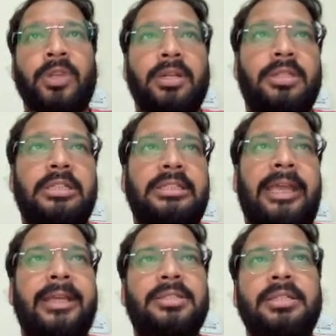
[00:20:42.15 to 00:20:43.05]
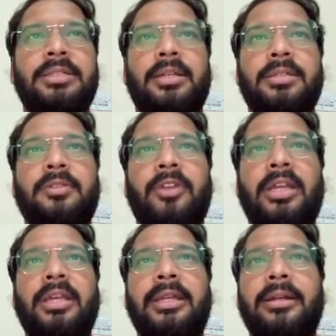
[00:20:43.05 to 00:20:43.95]
This ACC list we
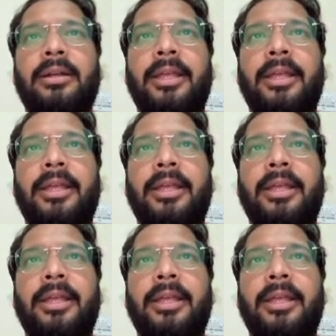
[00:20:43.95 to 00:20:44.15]
created